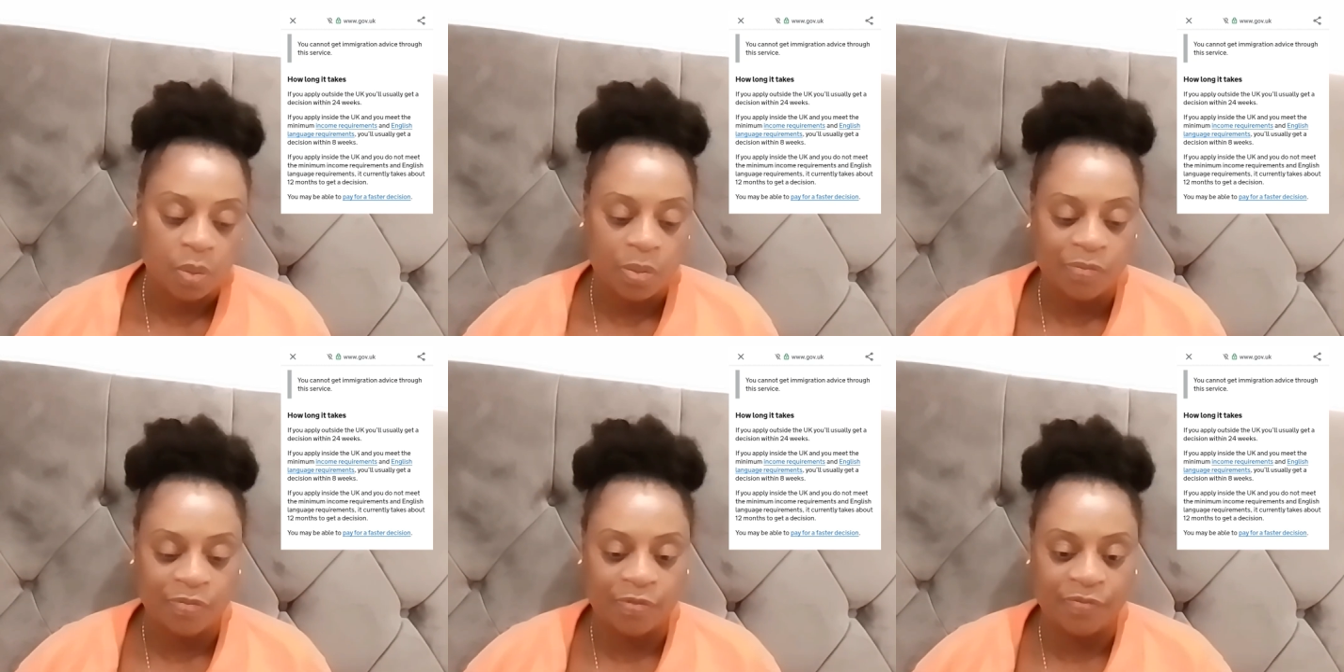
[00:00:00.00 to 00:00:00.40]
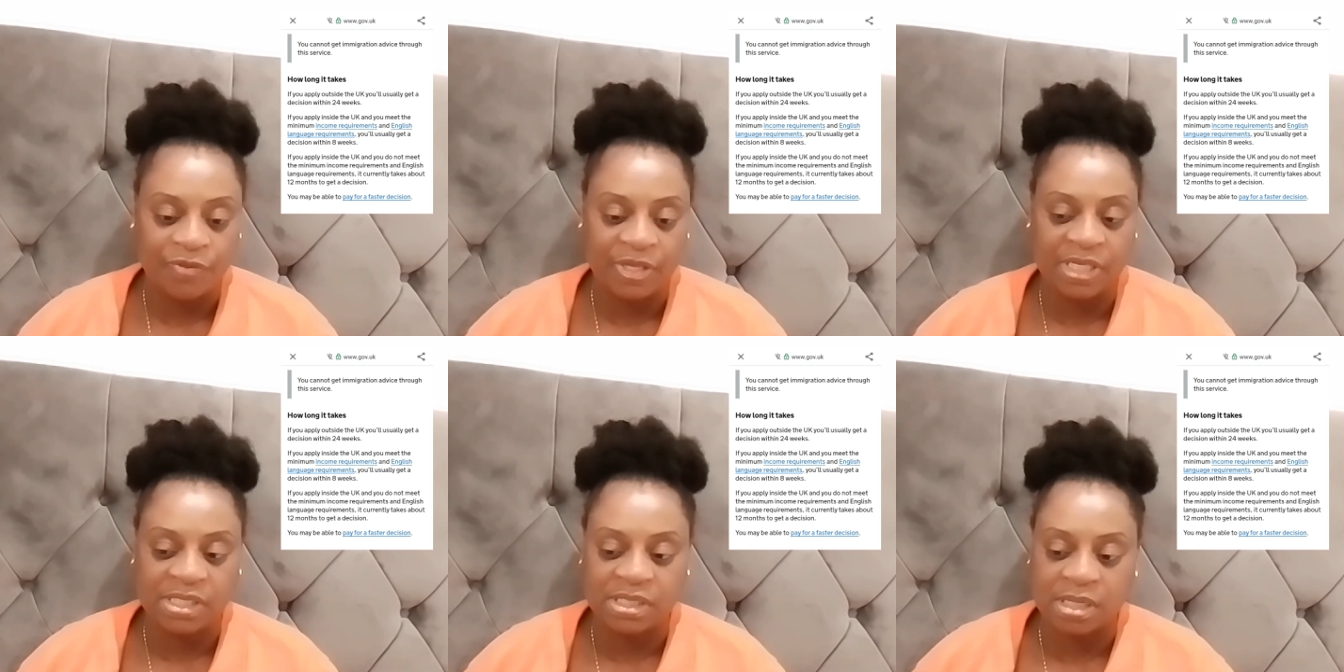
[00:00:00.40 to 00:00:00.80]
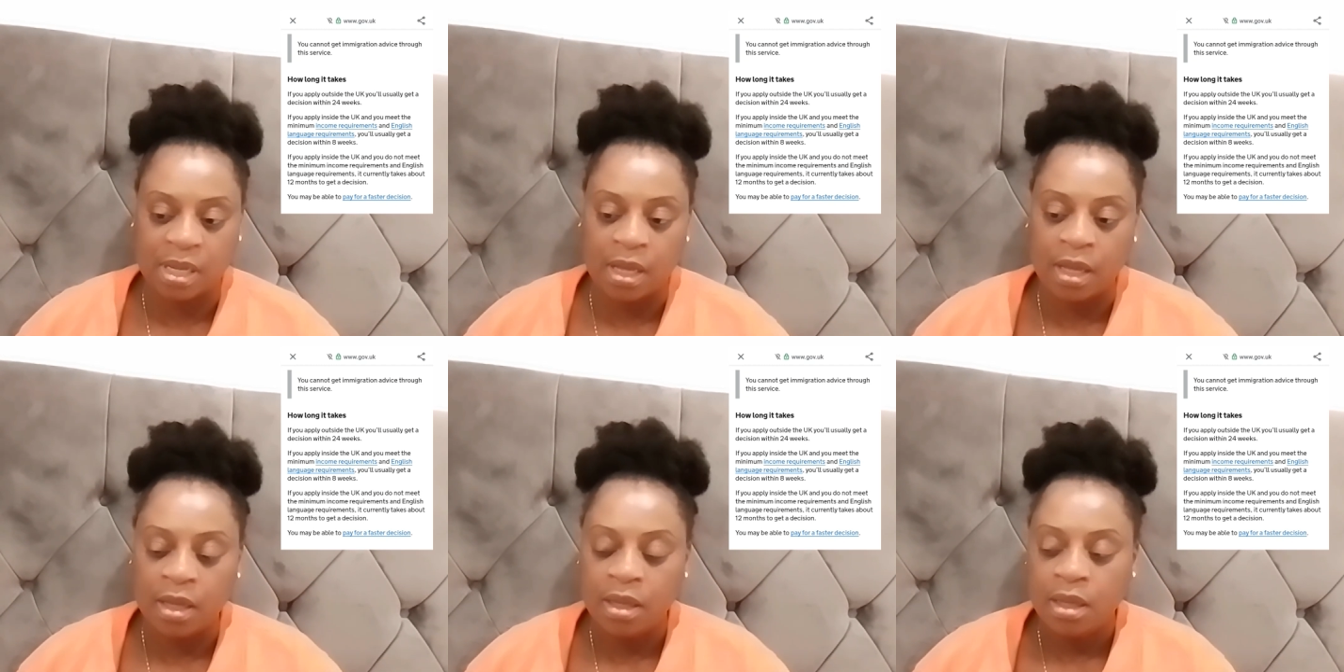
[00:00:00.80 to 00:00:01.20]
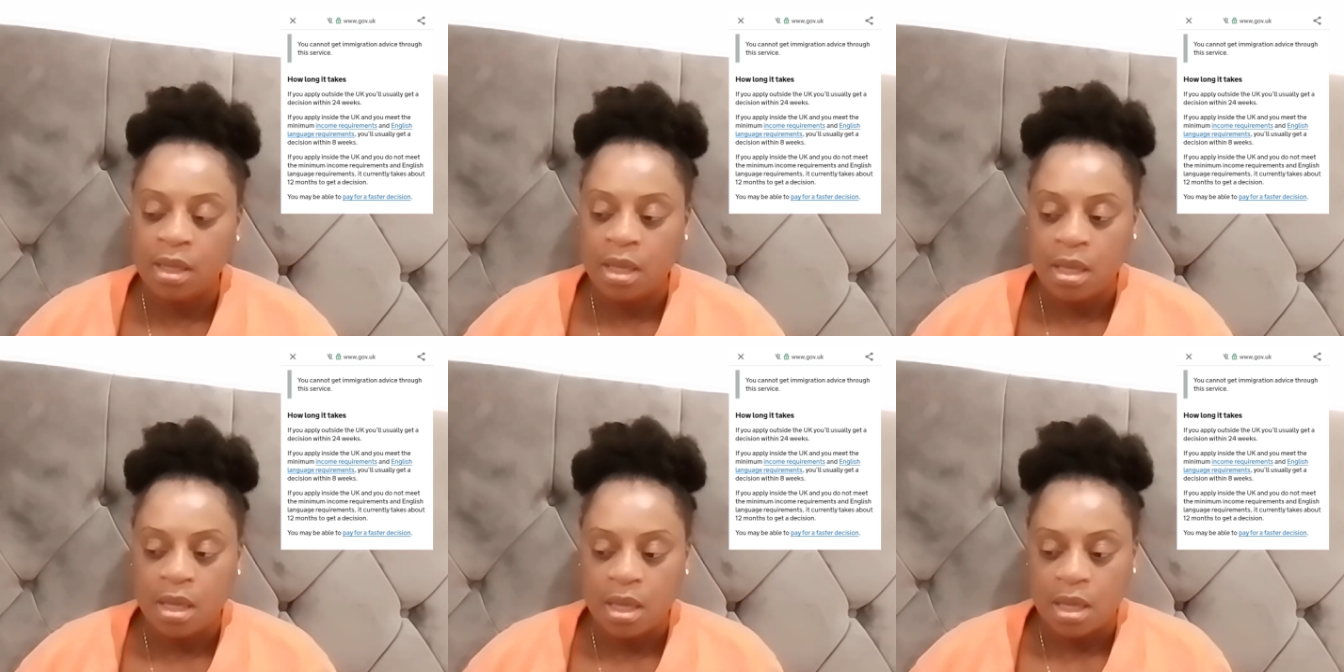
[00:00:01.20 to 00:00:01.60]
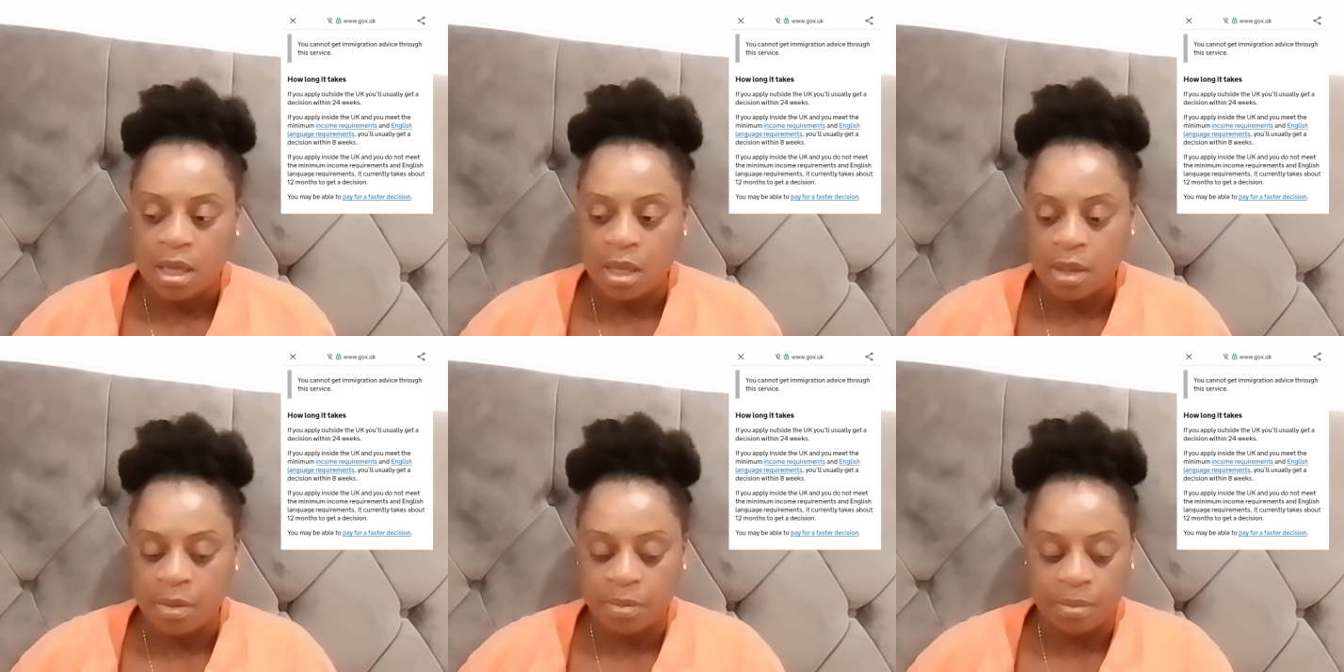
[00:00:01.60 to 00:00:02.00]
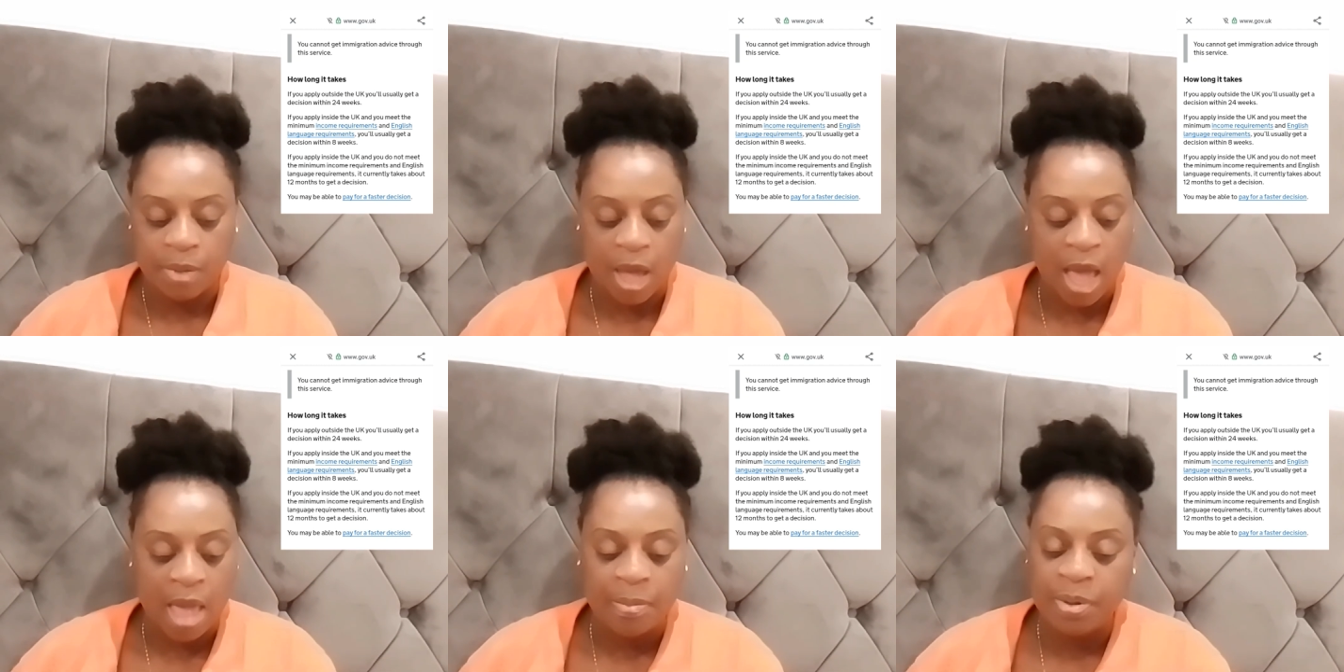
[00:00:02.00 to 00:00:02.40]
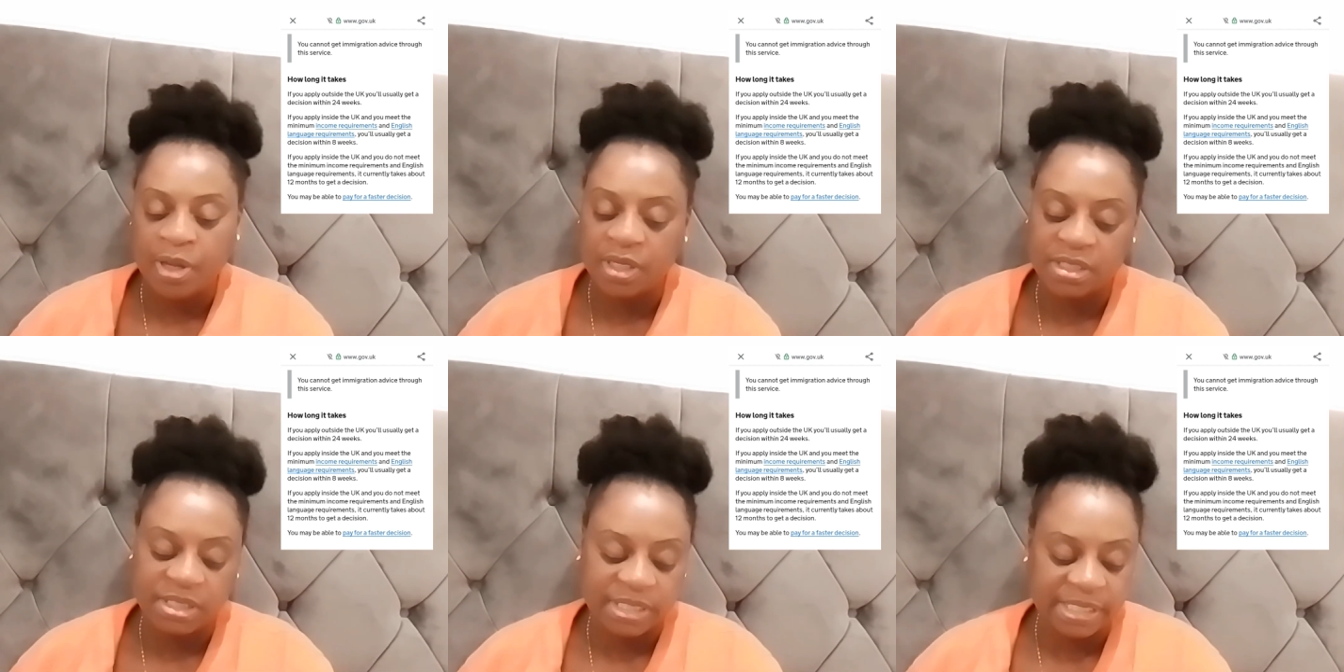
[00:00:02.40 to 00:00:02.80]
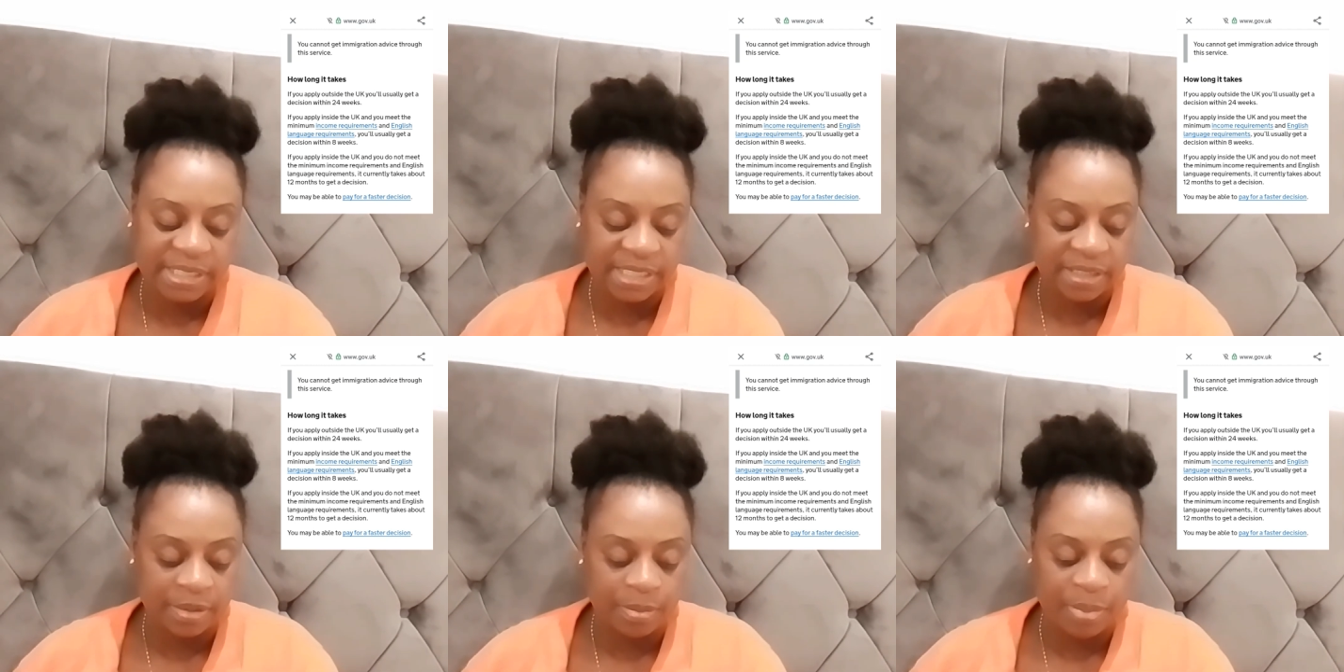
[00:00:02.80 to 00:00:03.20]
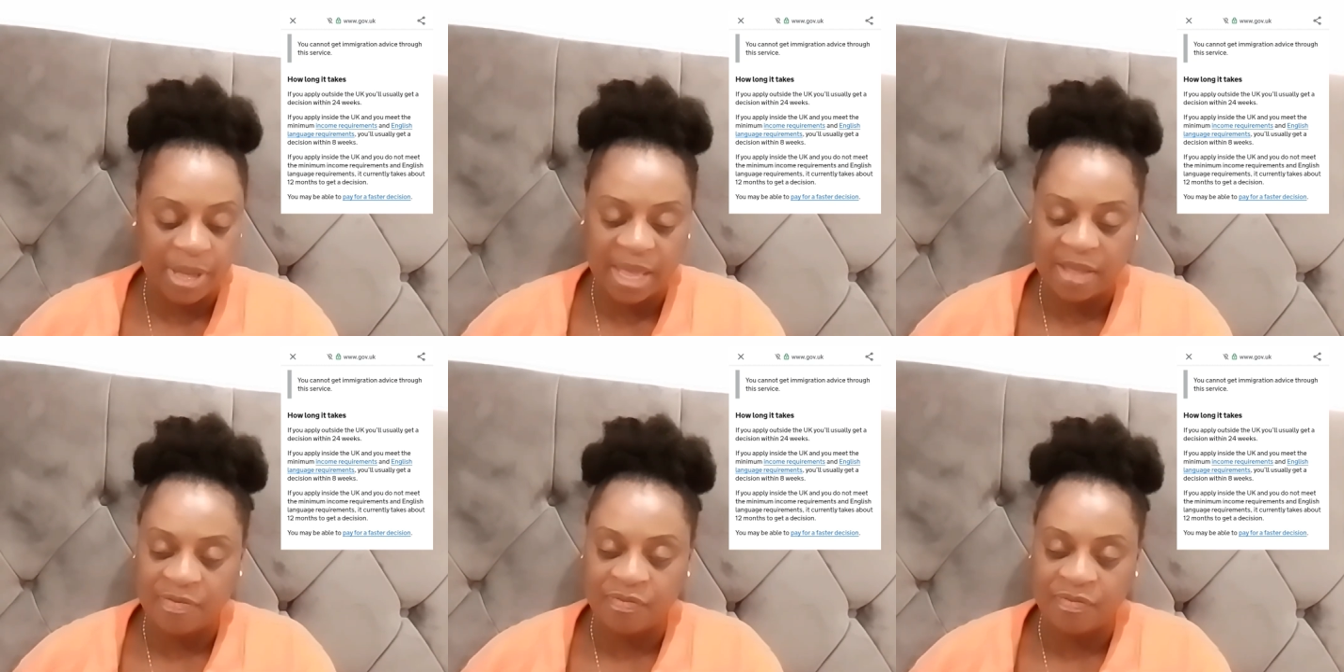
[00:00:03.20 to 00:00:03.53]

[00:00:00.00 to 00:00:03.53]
with your visa. I personally didn't pay